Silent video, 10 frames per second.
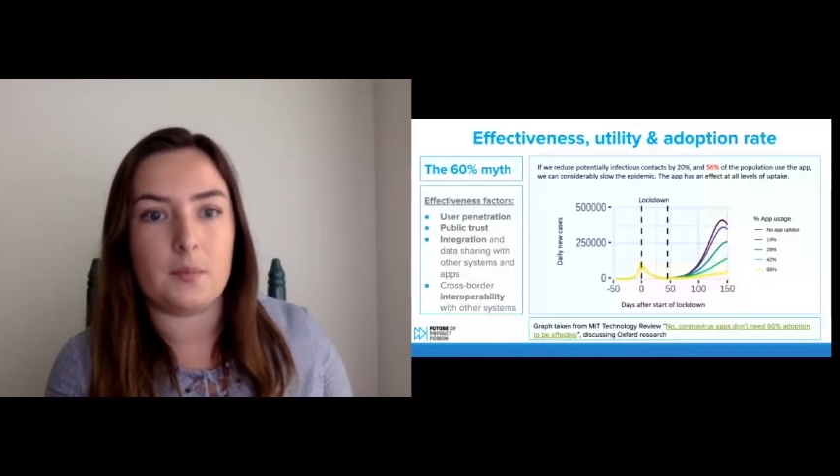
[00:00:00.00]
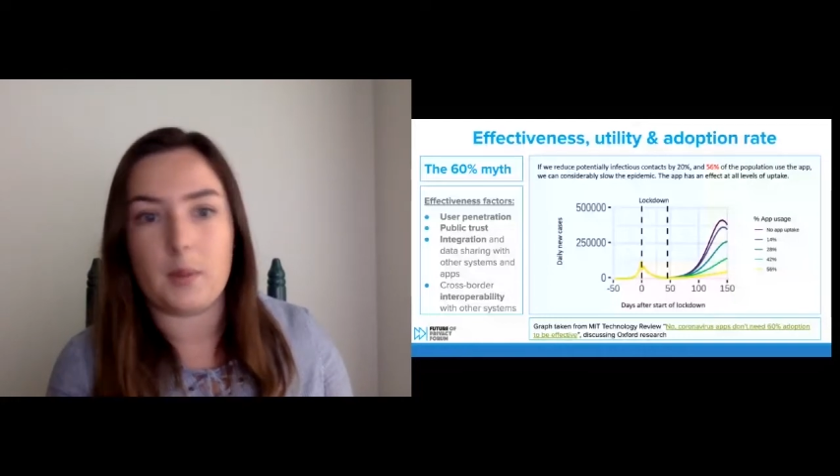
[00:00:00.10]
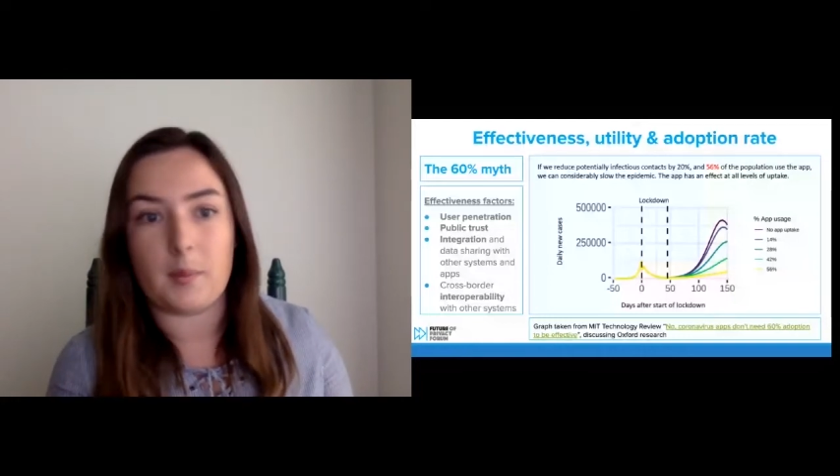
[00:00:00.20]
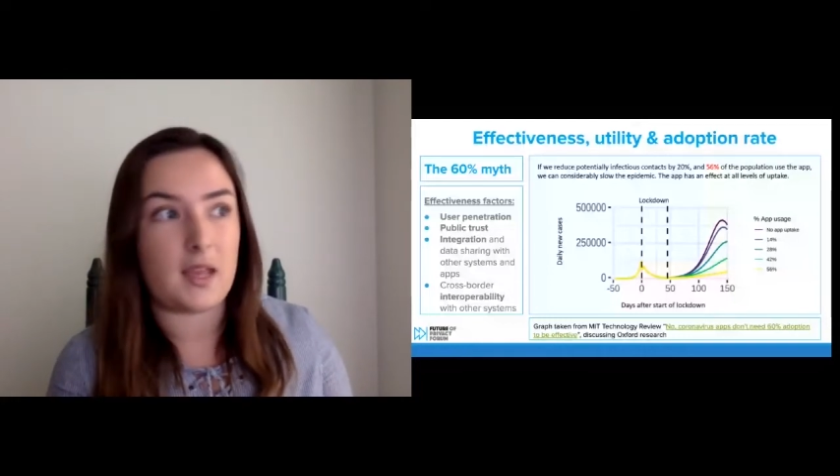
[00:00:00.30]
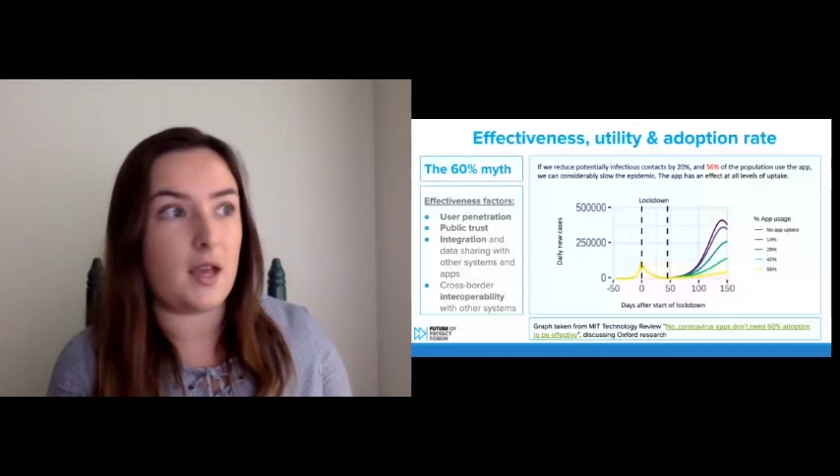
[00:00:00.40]

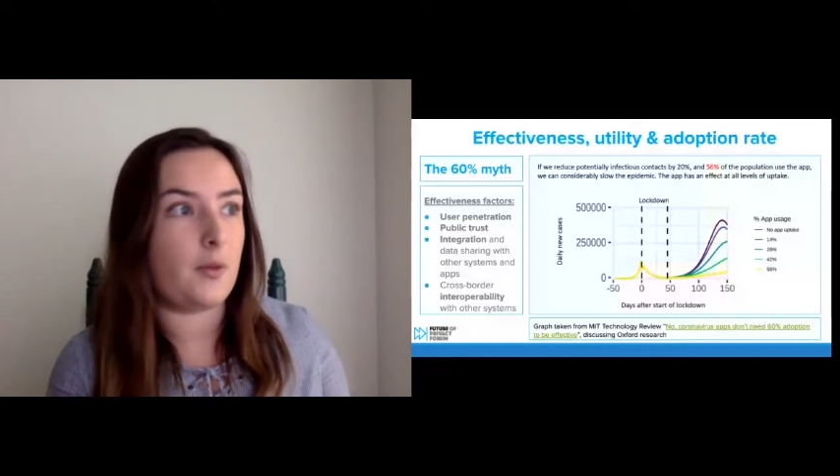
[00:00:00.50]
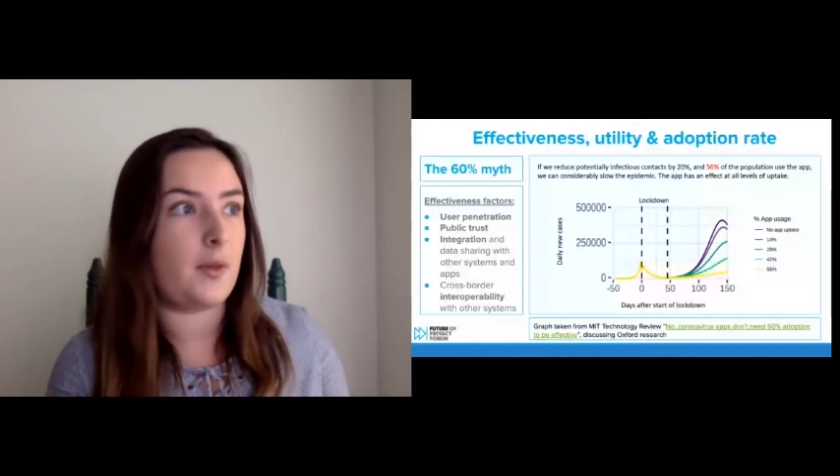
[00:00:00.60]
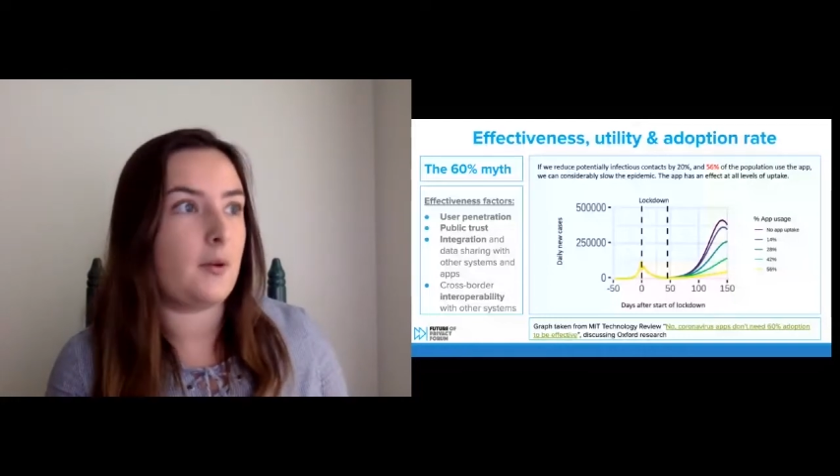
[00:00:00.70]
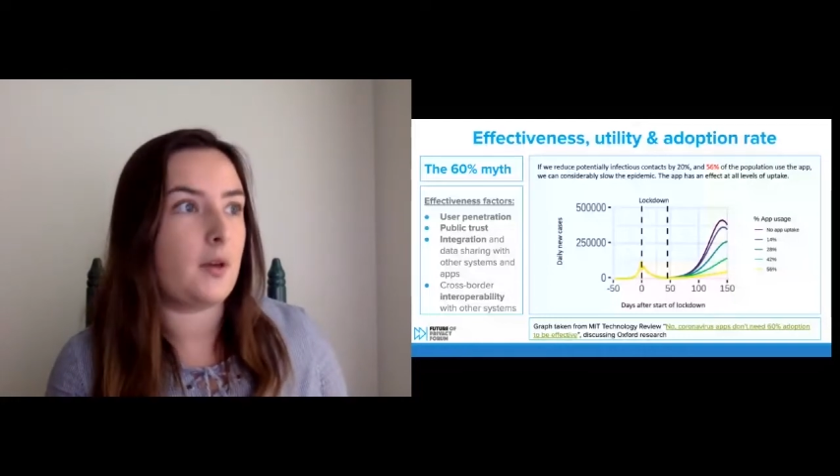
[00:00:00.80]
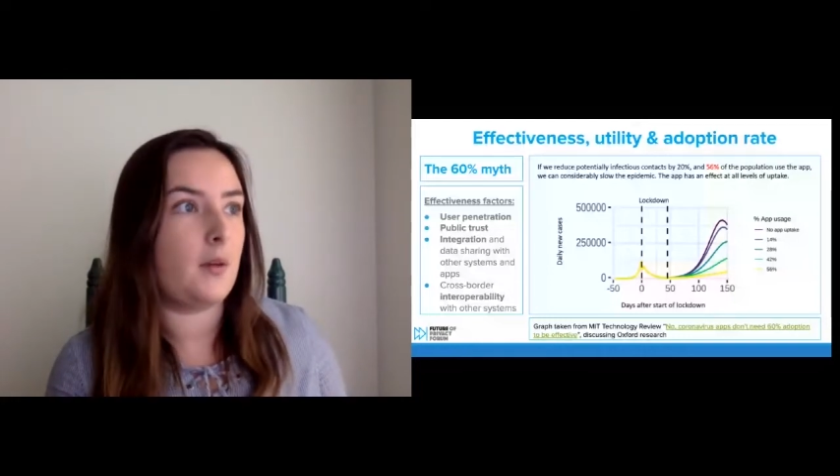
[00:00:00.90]
public health
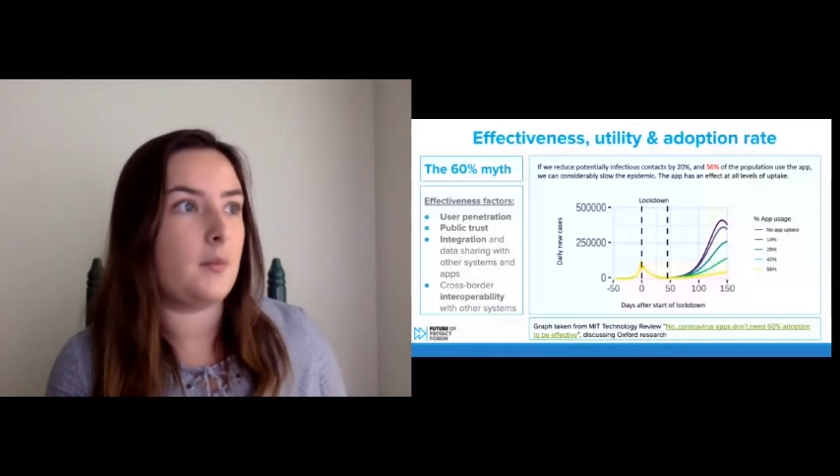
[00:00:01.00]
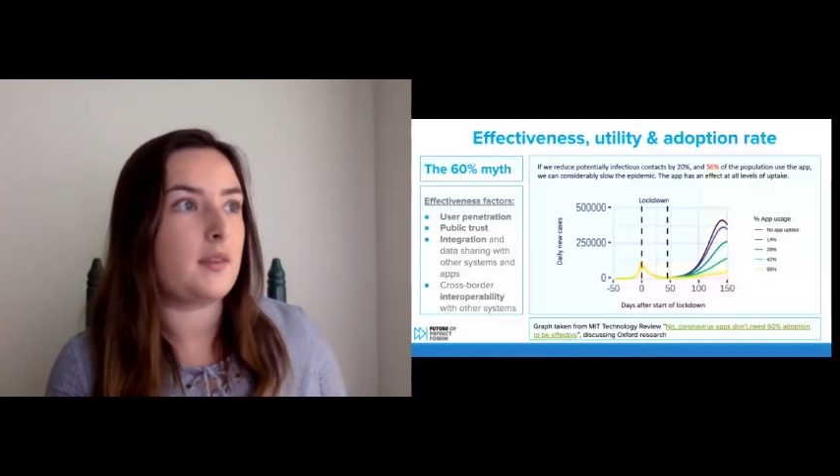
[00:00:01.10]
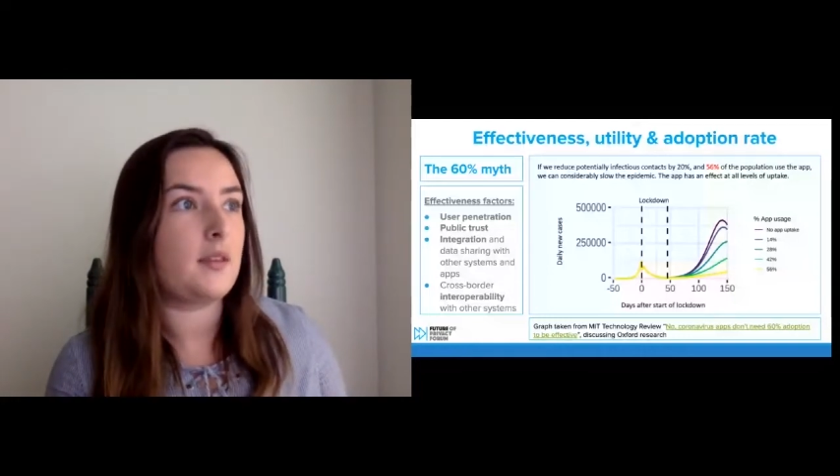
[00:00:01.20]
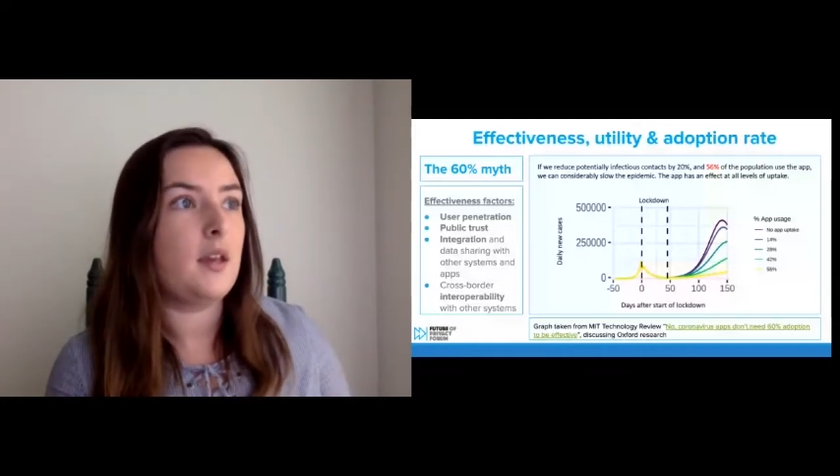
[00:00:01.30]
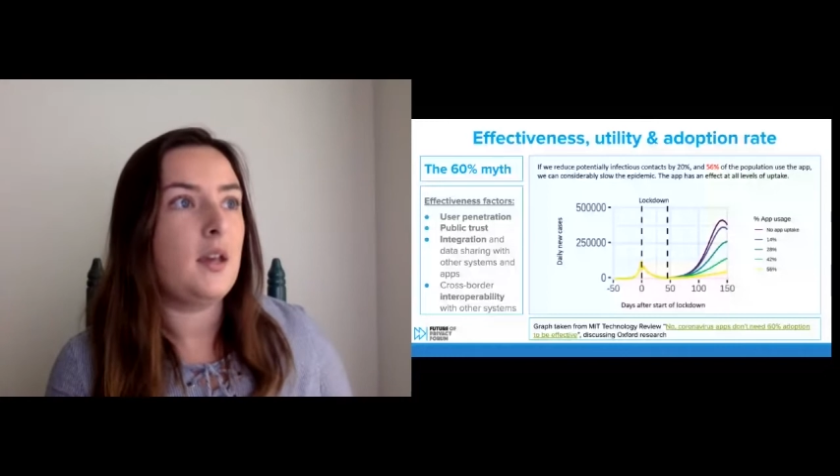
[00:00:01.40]
outcomes.